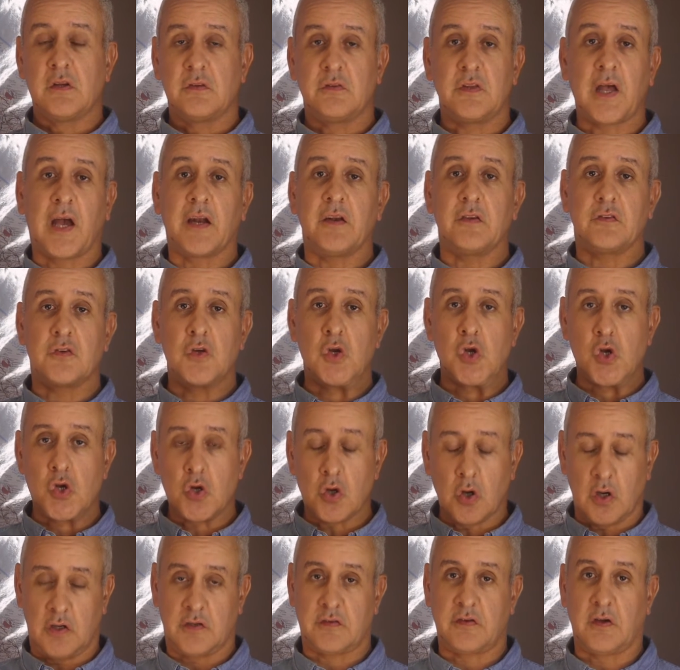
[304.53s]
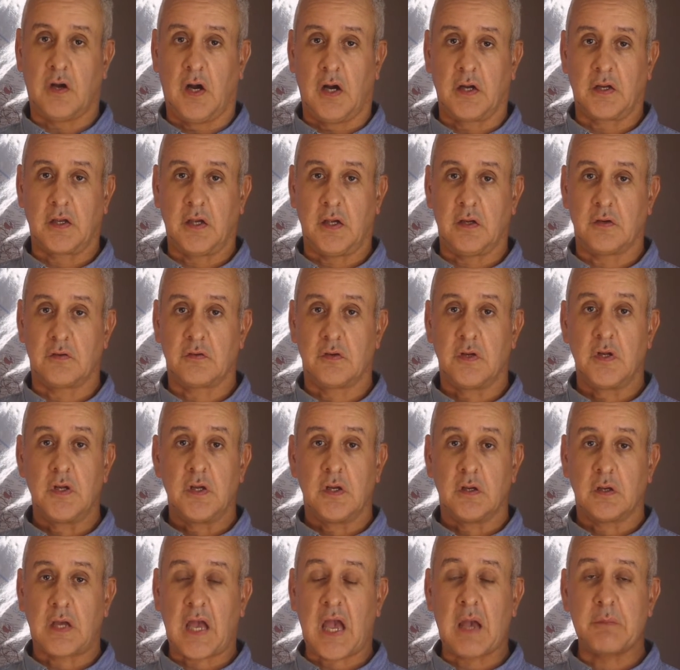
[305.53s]
That is not a target.
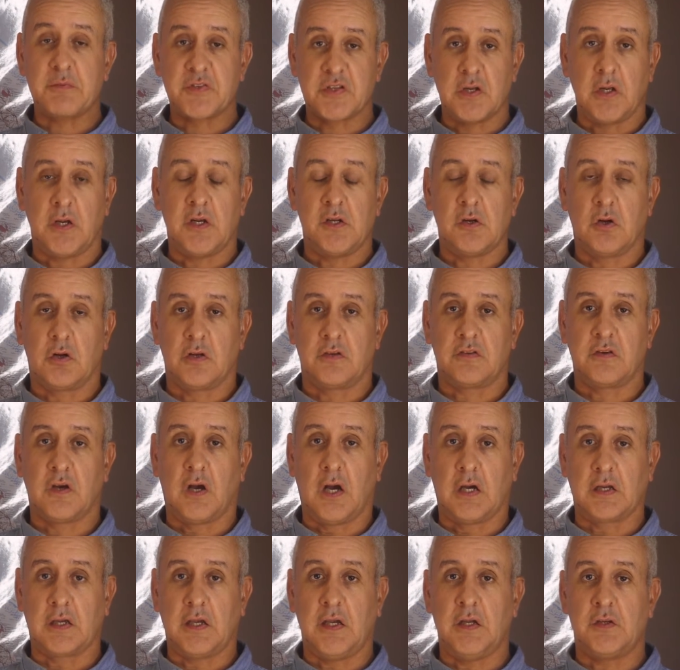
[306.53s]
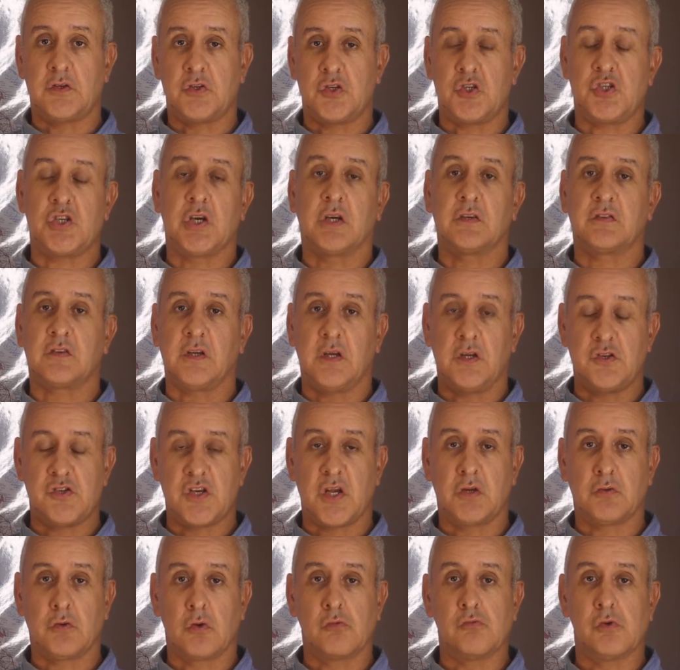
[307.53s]
Absolutely not a target. It's just a
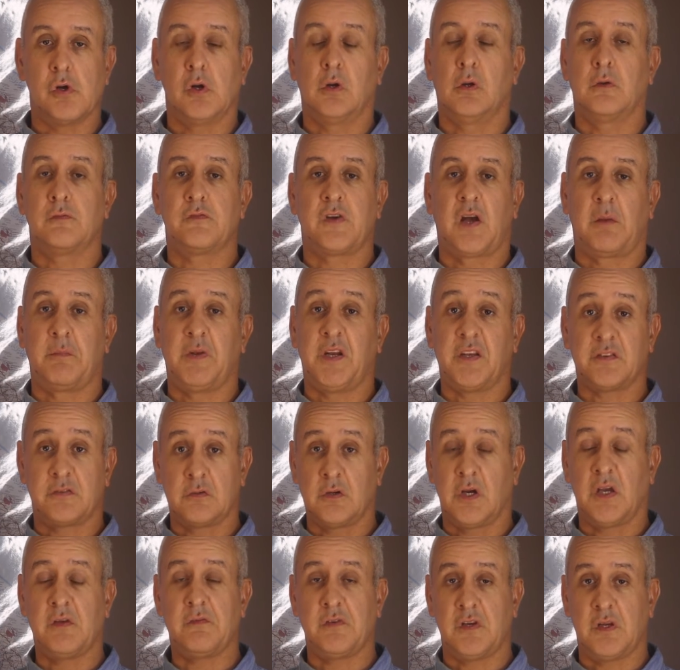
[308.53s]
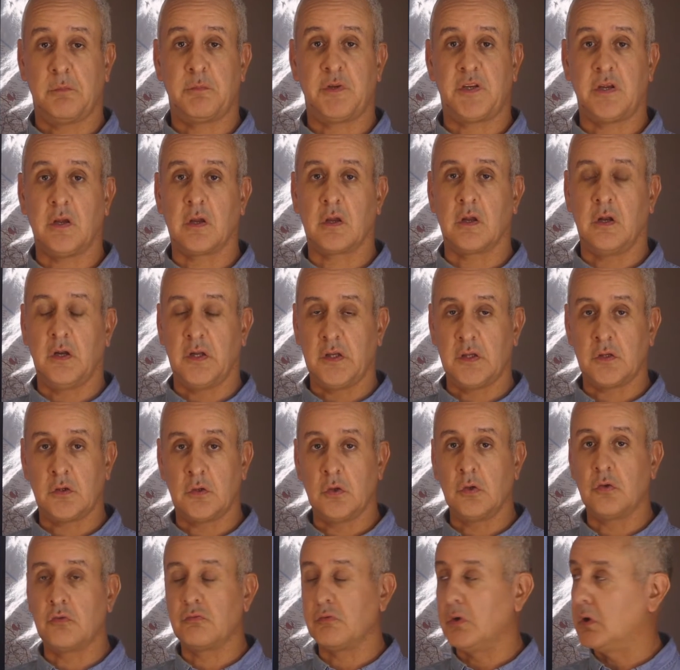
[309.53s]
general rule of thumb, and it's not even a particularly
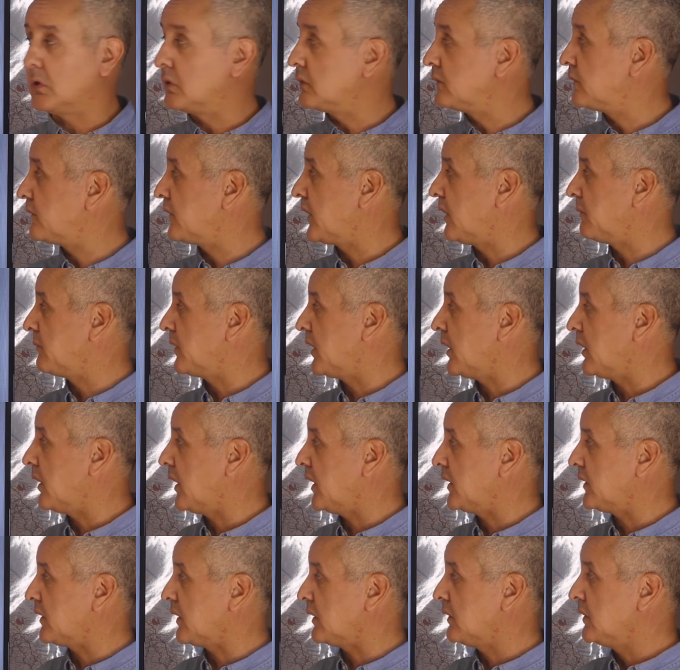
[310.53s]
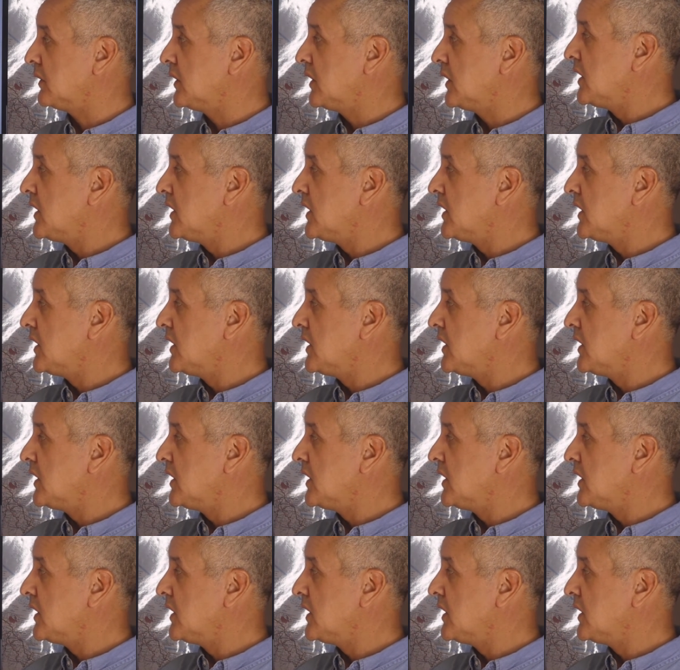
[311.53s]
good rule of thumb either.